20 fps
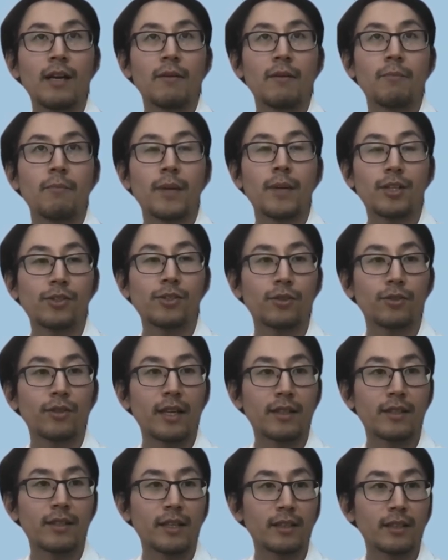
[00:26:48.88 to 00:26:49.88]
make sure
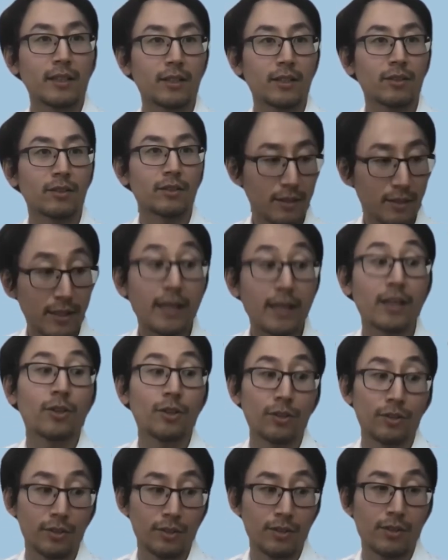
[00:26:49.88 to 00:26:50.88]
that
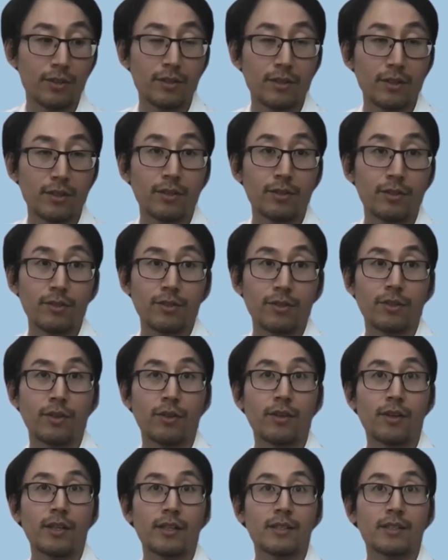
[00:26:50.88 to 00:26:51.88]
stakeholders are
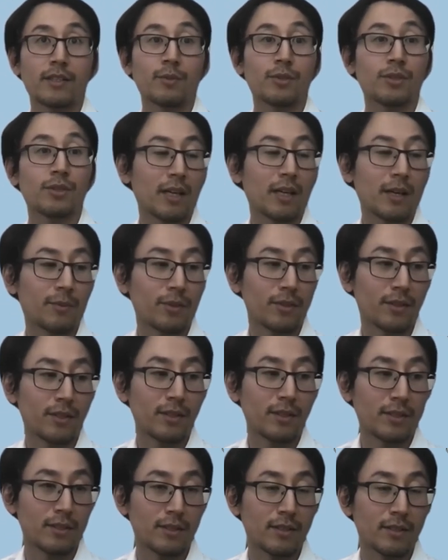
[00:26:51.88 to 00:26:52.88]
also subscribed to
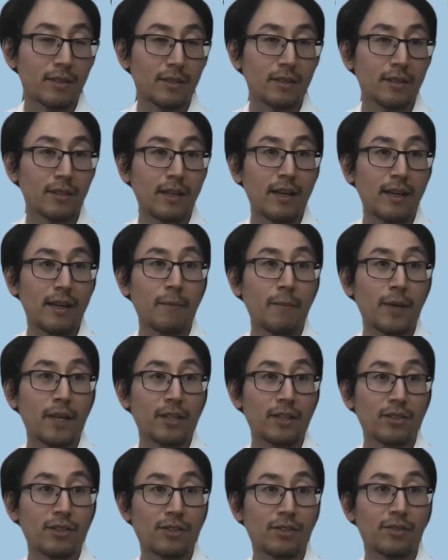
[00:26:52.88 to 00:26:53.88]
this incident and
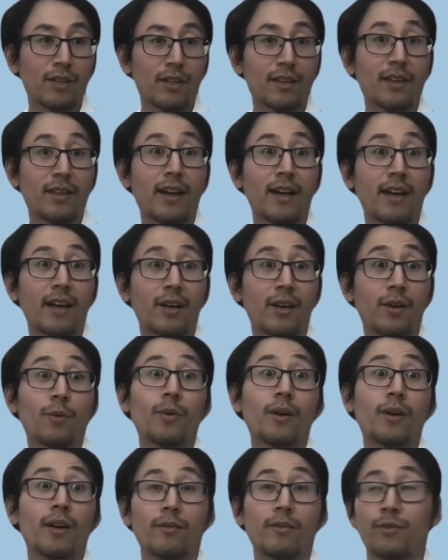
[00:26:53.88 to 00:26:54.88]
making sure that they are
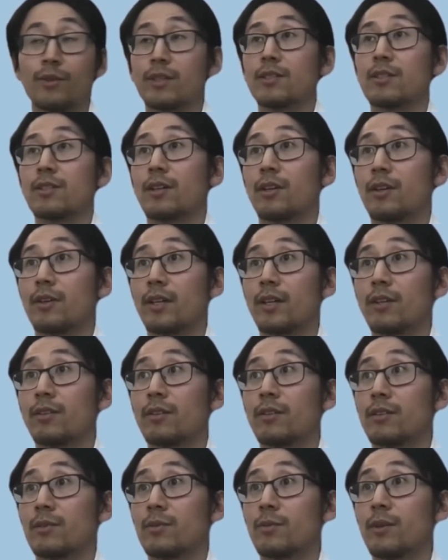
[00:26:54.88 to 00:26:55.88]
aware of what's going
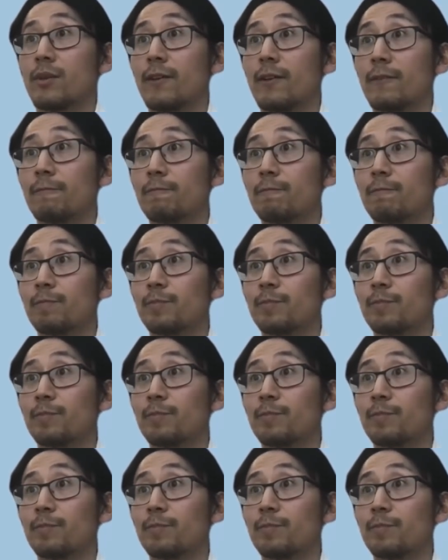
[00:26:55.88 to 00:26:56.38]
on as well.